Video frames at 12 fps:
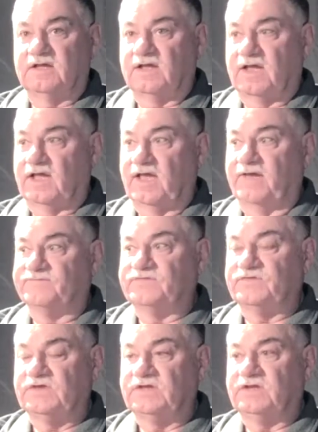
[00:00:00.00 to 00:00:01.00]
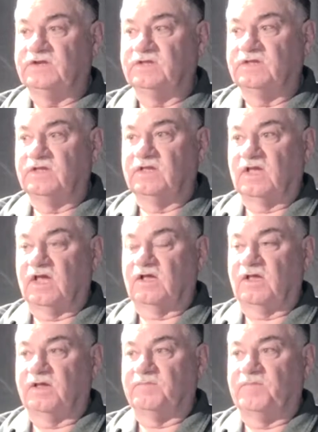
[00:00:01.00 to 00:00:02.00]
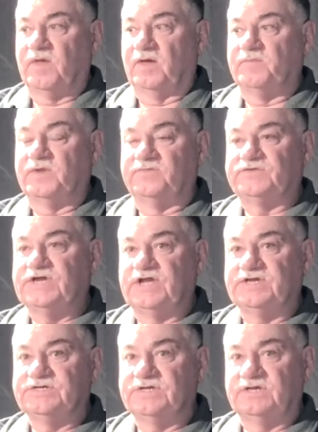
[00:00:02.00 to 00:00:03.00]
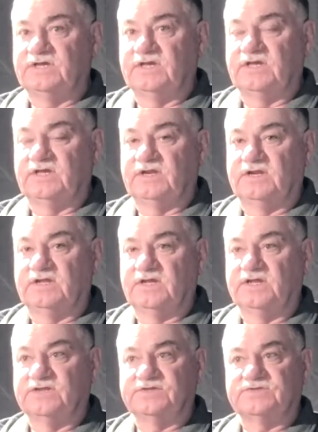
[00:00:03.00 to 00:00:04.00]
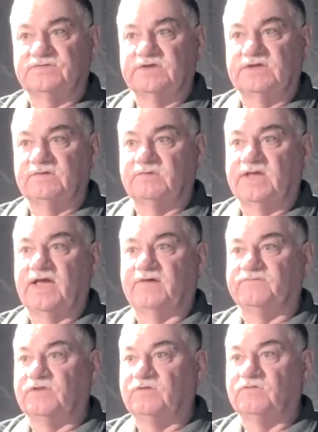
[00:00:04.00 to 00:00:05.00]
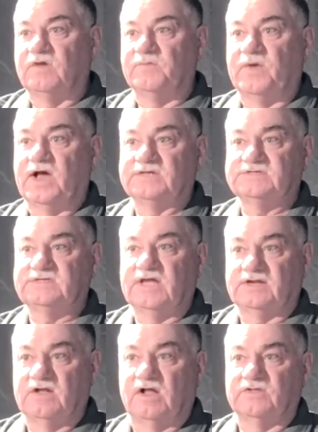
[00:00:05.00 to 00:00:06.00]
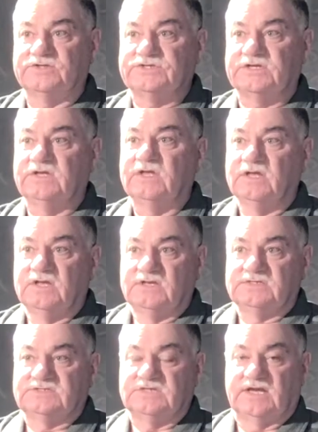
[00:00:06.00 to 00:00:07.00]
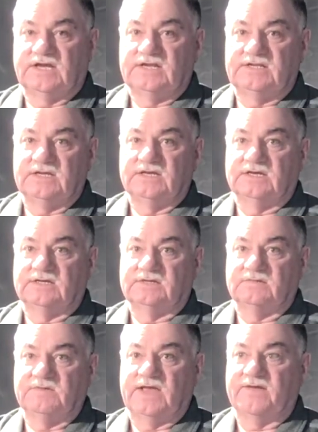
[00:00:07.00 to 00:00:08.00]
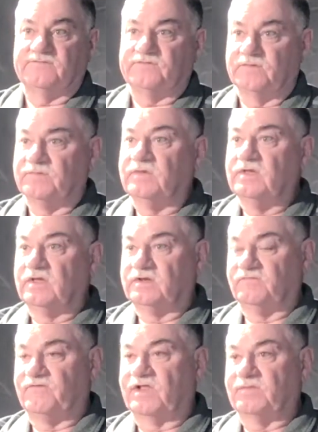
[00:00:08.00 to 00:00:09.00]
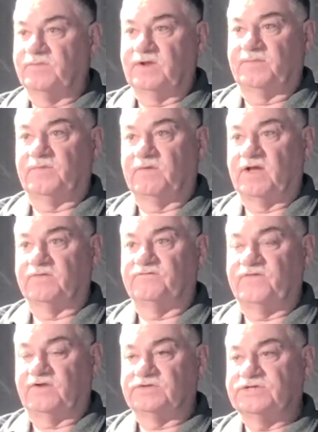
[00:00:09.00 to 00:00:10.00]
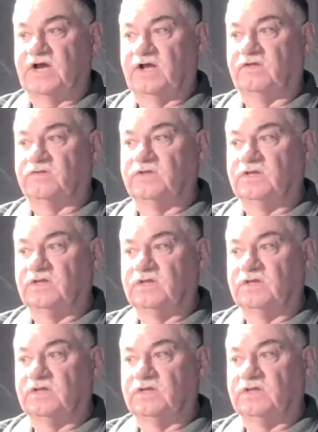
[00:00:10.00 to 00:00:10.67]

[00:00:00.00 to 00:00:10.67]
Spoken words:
I have seen a bit of change in the industry. We have the new composite technology site. We have some development up around Fairchild.